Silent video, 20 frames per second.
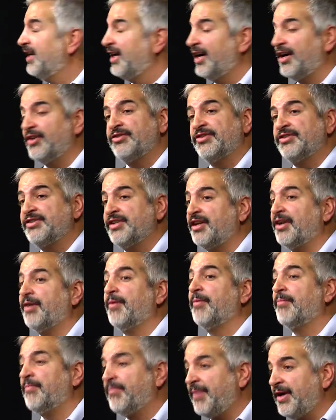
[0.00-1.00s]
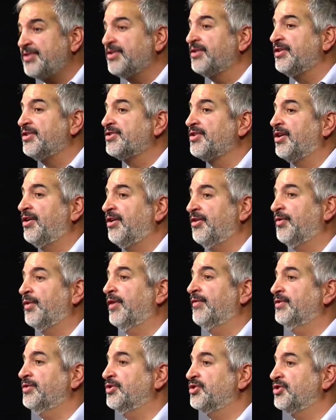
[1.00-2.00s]
Al Jazeera basically started the
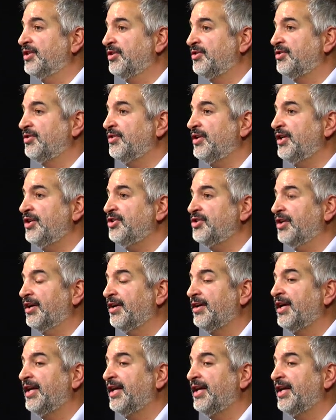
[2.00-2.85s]
revolution in Tunisia,